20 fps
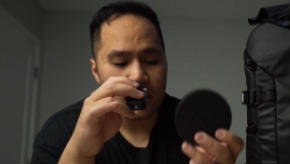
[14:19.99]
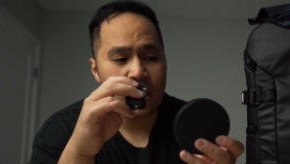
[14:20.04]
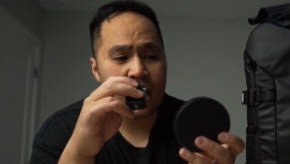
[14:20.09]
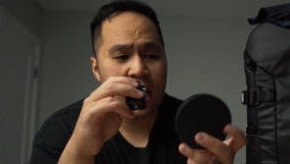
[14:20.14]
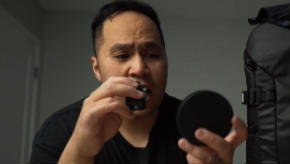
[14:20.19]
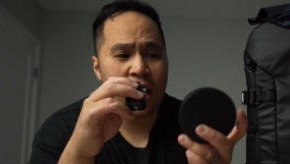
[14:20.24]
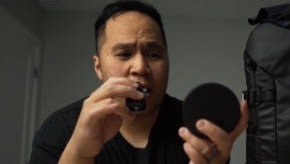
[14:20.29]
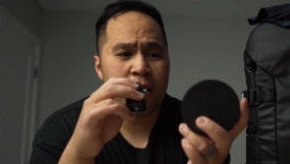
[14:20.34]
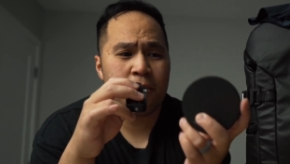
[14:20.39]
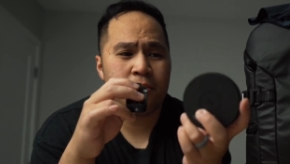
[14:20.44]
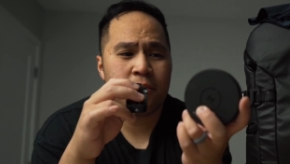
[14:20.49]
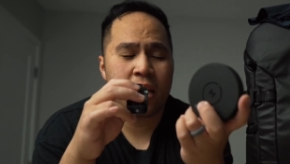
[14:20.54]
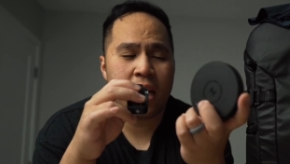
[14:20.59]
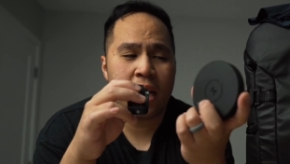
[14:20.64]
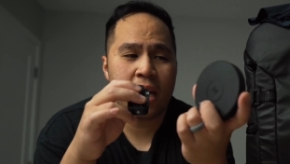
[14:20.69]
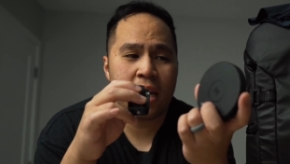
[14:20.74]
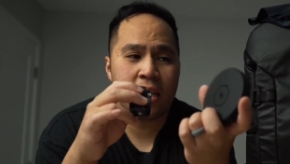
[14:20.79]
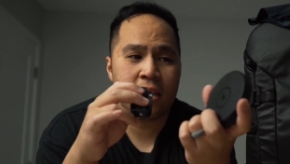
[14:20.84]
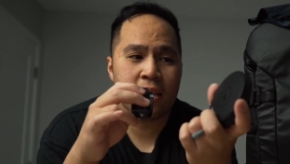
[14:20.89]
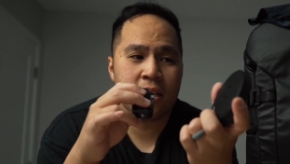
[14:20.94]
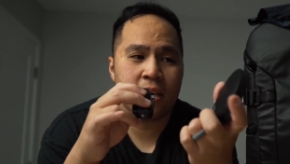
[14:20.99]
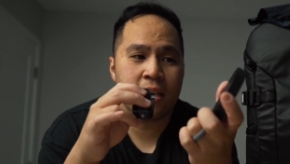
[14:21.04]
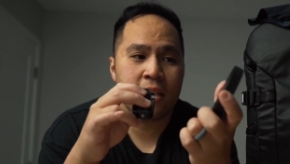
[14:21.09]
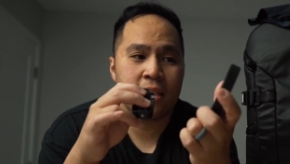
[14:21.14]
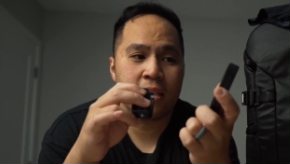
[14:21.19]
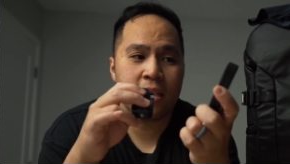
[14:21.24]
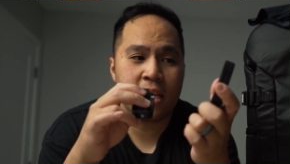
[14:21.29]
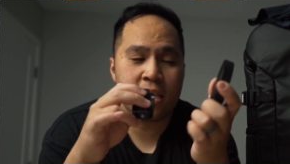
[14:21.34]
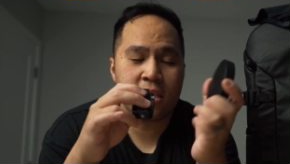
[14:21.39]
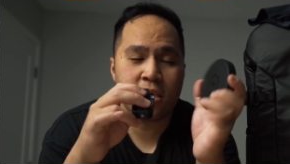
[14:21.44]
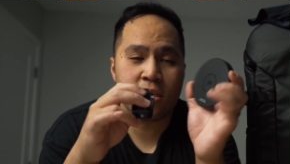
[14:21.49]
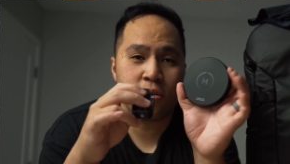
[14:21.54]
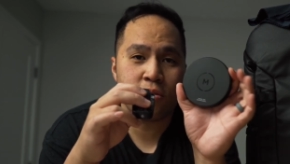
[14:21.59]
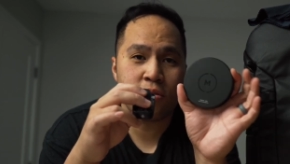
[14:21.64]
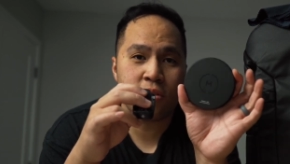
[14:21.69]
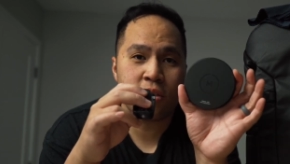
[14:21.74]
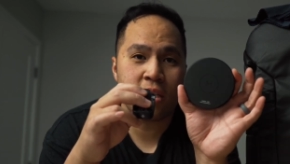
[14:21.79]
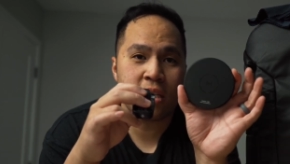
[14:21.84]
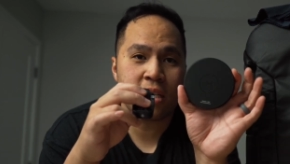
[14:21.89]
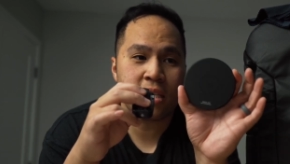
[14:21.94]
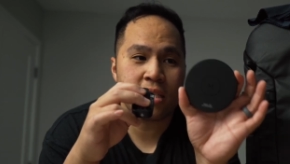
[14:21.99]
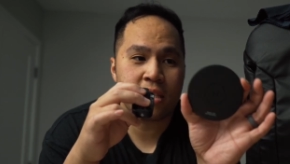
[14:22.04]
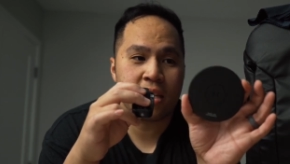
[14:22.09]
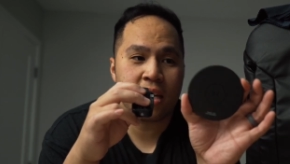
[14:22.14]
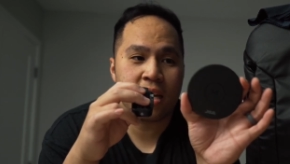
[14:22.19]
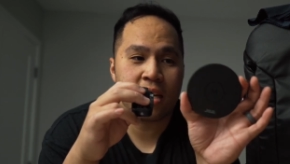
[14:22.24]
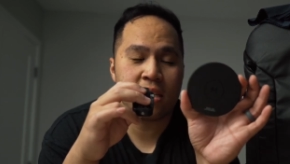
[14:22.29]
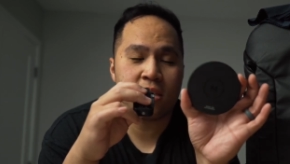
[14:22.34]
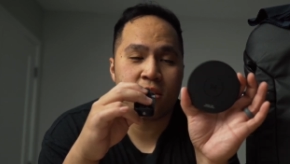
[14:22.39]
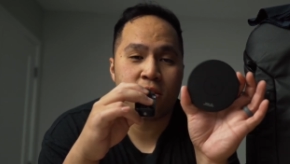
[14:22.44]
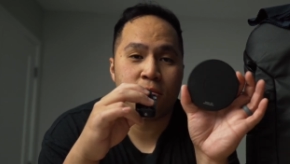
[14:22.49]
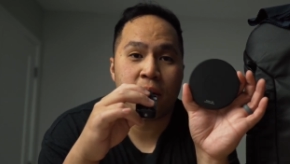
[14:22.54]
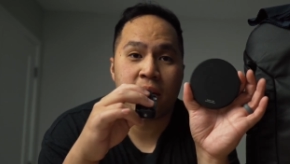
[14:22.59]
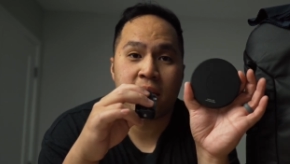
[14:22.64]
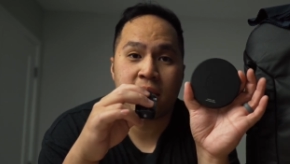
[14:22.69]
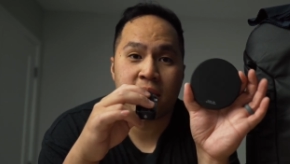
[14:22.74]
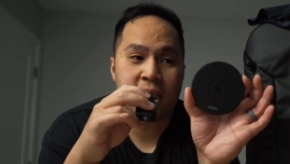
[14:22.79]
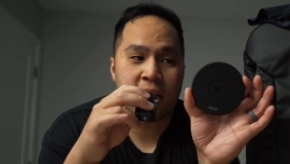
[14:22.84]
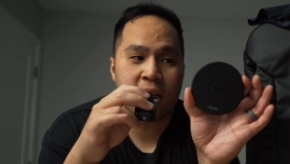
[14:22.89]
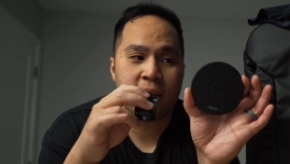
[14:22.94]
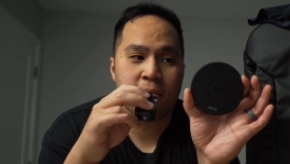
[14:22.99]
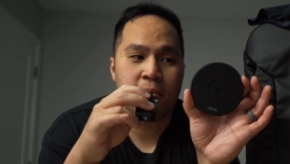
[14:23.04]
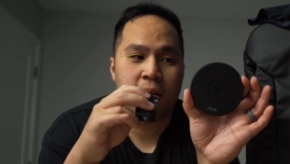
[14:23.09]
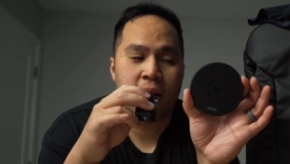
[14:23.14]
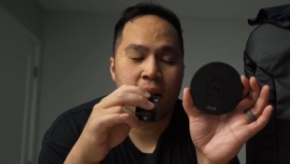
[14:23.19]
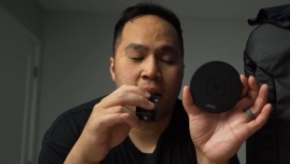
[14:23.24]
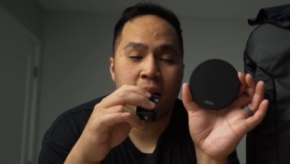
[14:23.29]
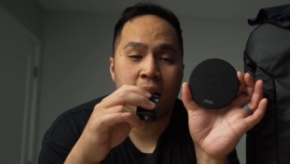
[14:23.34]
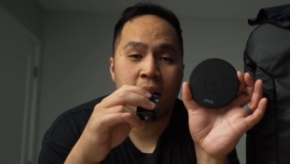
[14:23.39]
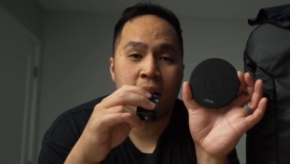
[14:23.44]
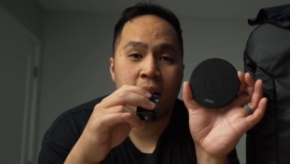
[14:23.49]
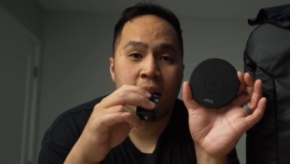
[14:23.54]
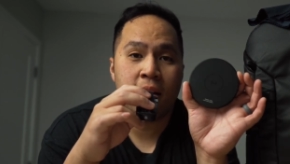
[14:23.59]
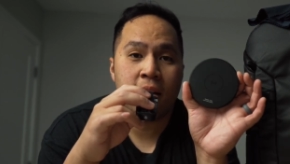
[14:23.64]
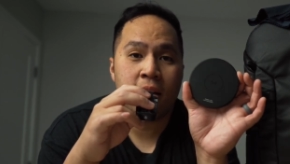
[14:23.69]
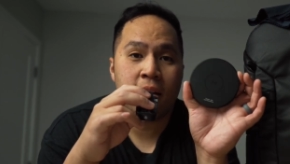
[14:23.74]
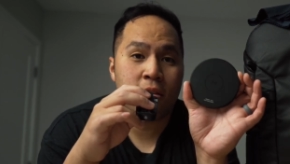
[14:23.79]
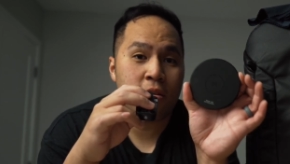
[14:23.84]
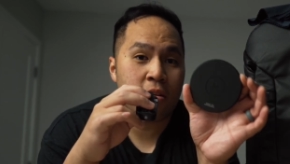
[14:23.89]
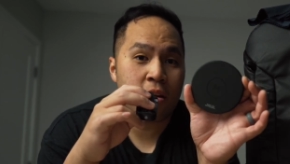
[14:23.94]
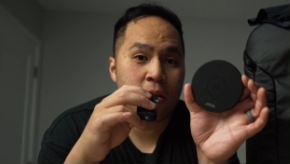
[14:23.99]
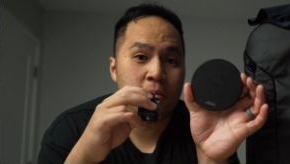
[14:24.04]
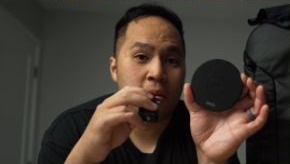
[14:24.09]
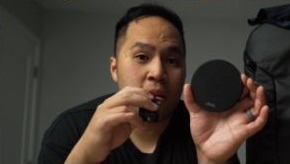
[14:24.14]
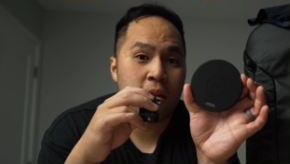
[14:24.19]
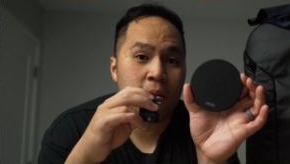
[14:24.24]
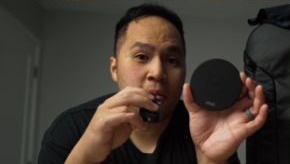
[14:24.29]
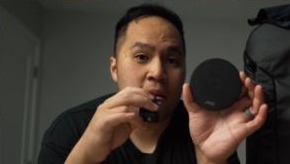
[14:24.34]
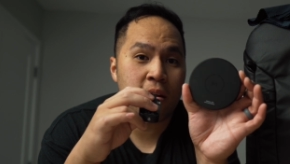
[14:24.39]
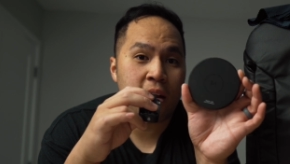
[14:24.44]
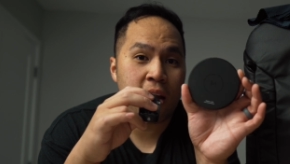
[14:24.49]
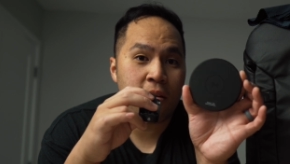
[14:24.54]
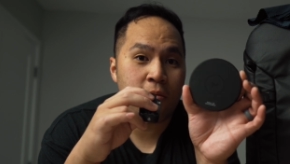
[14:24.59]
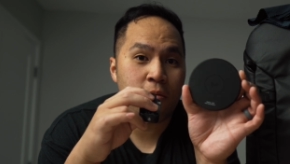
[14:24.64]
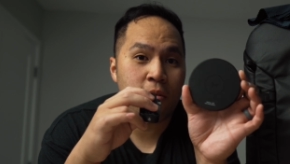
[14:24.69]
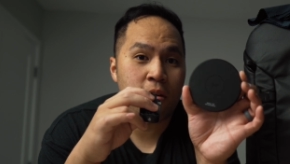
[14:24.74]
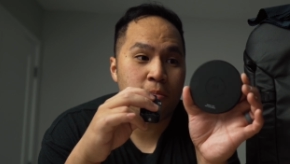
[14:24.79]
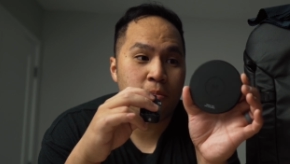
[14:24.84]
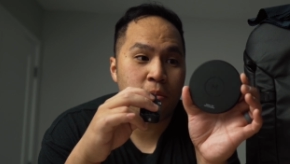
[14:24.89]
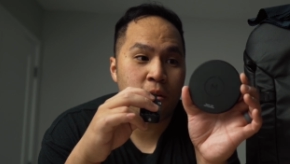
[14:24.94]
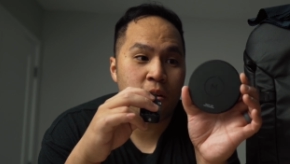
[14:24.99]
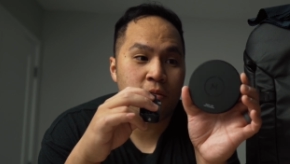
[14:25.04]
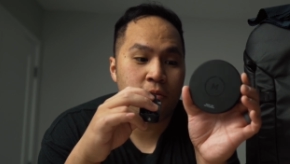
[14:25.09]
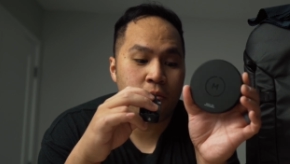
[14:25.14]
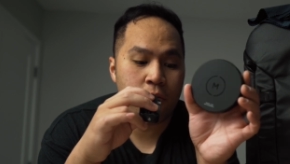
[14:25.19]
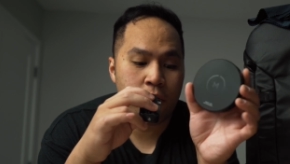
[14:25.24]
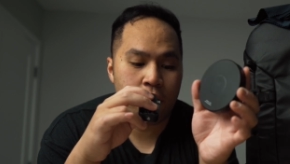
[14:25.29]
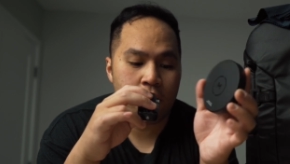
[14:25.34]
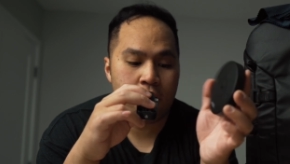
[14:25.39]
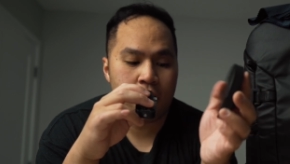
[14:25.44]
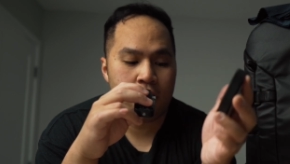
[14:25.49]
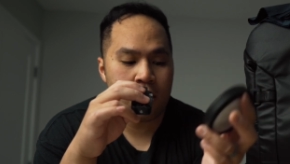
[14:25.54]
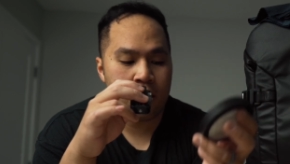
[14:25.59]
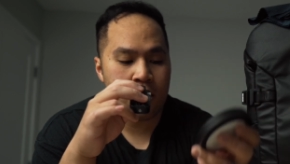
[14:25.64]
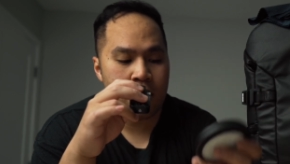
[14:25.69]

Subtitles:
And this usually stays to my Sigma 30mm f1.4.